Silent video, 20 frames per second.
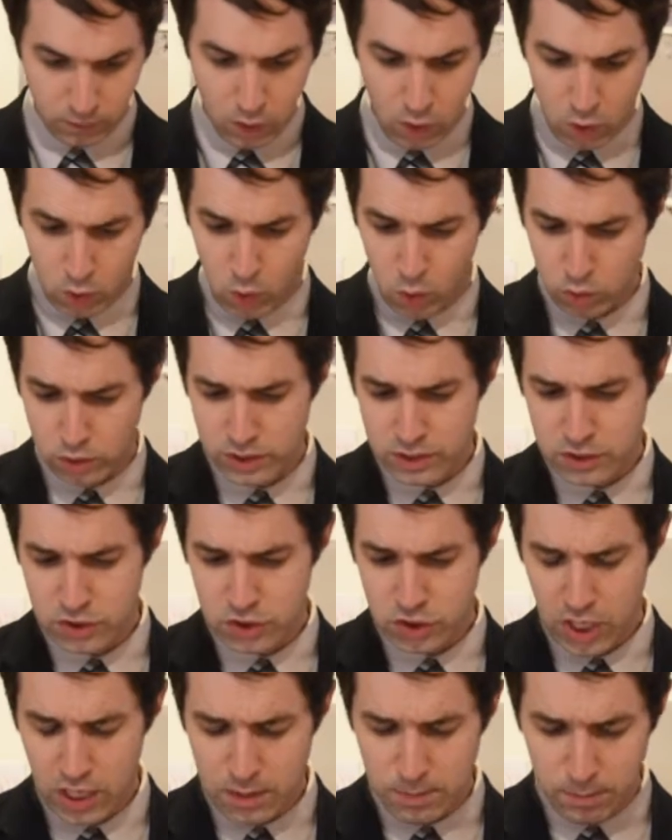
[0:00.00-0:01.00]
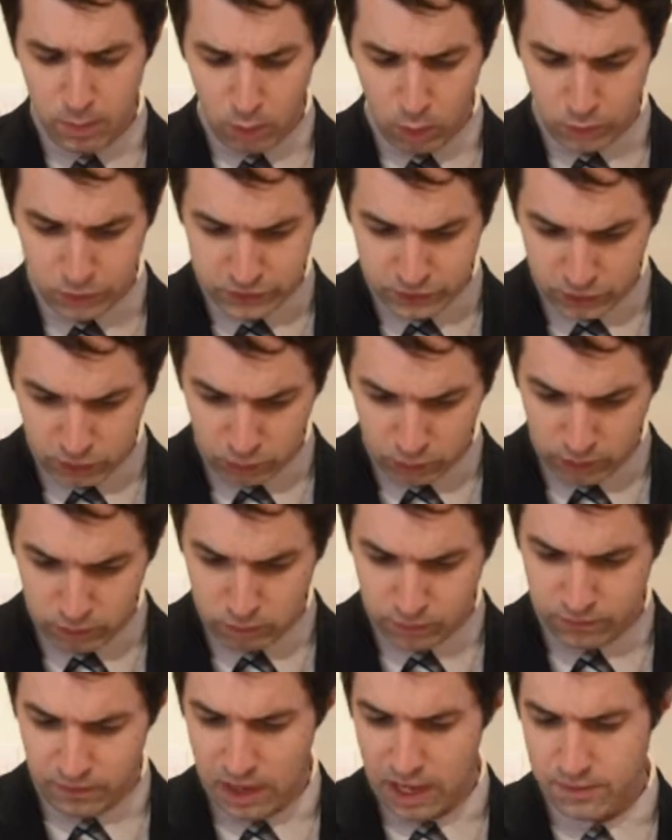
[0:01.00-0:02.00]
According to John Bowles in the Great
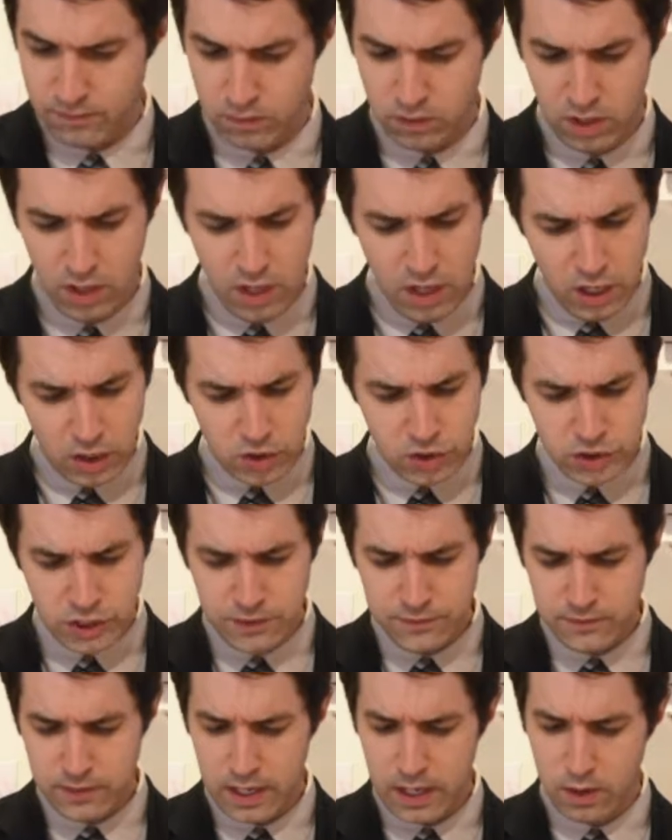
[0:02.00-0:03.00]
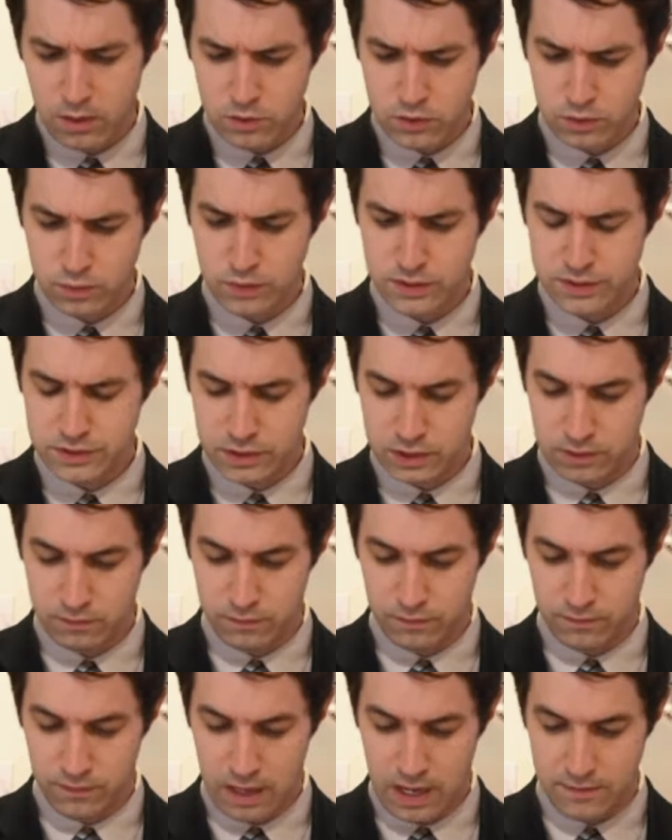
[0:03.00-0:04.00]
Revival, a chief characteristic of
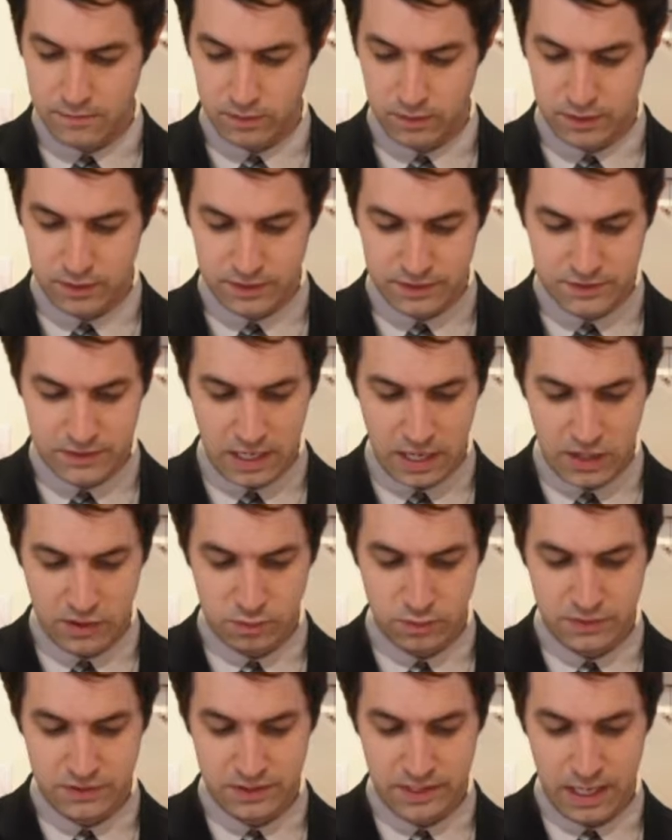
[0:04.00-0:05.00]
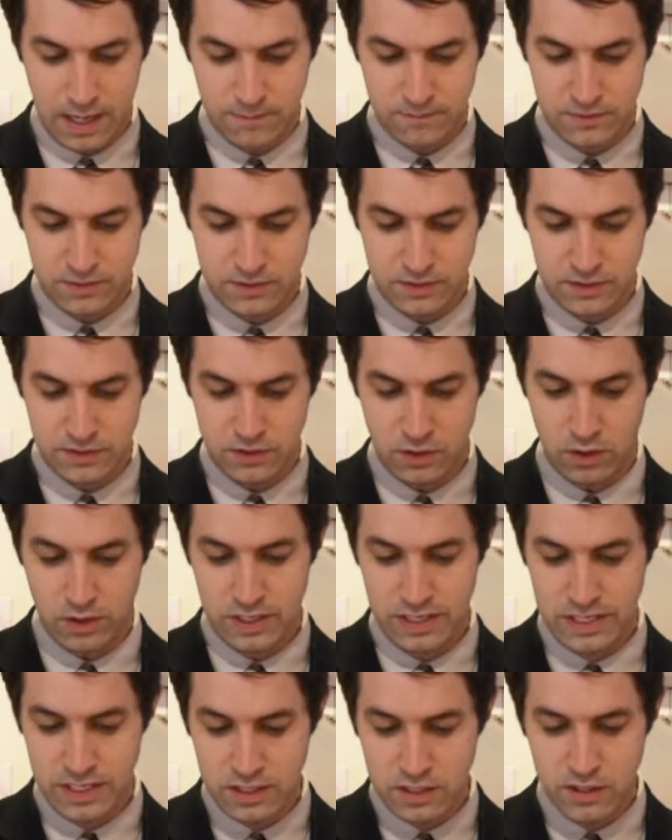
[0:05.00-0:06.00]
revival in the South was the emphasis on
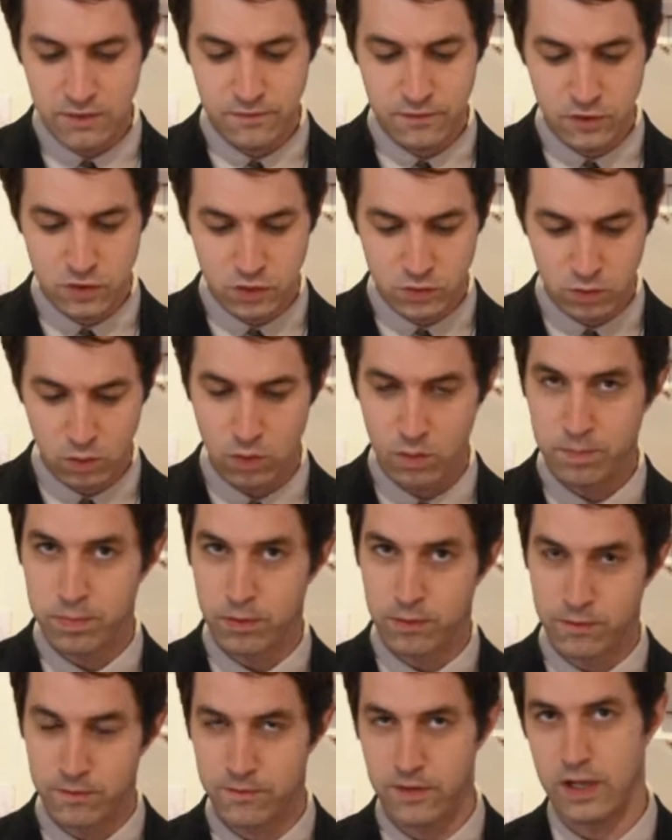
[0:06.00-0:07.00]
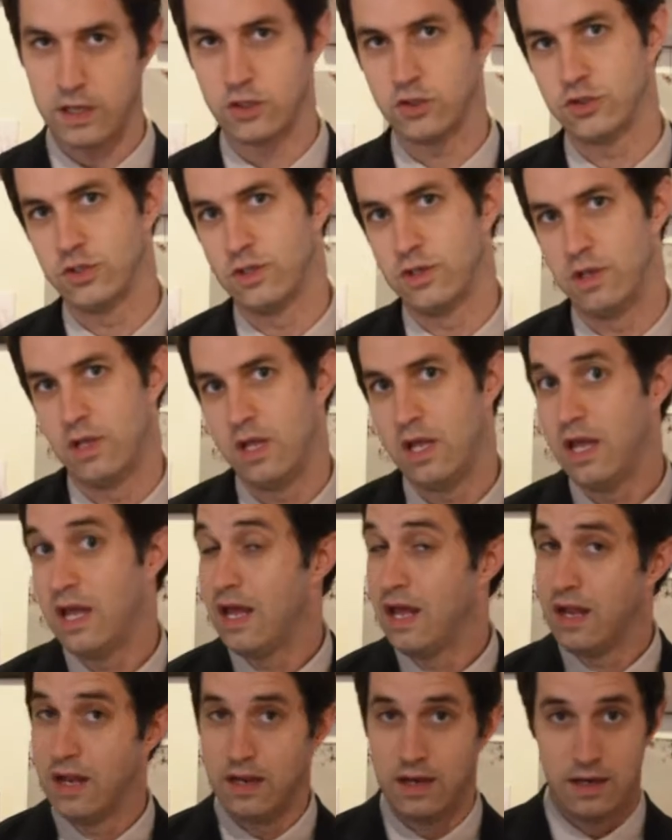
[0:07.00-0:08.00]
individual perfection,
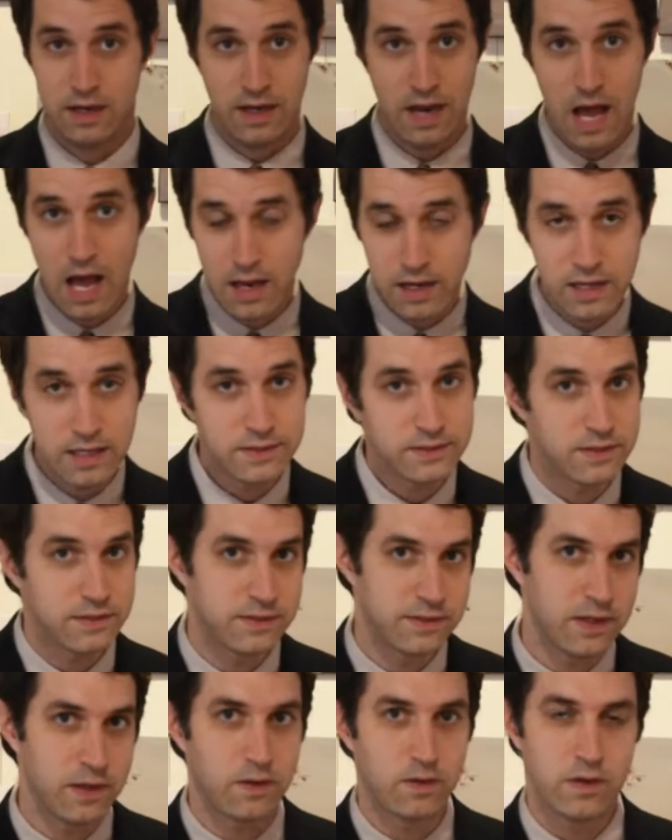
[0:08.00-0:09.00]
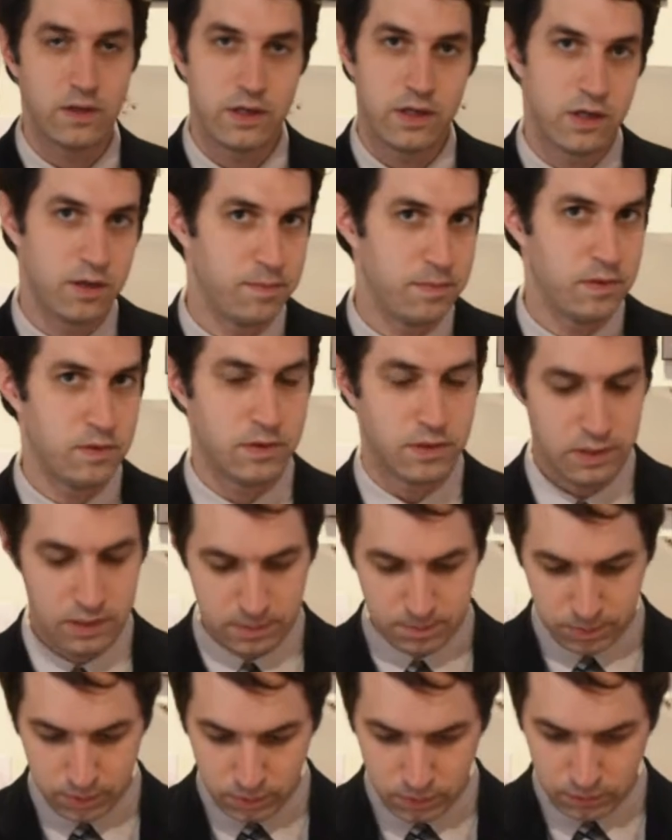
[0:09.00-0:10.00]
not necessarily community
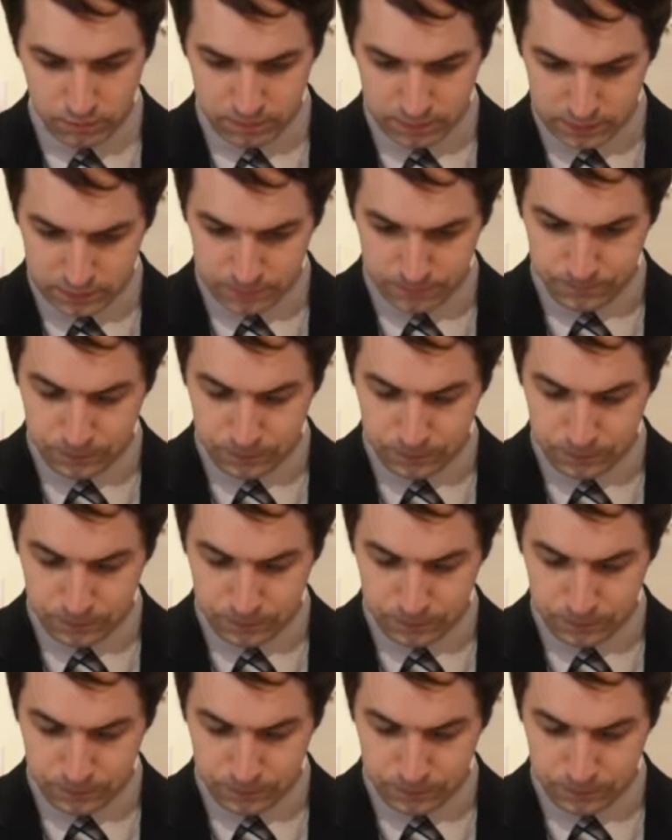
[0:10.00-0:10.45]
improvement.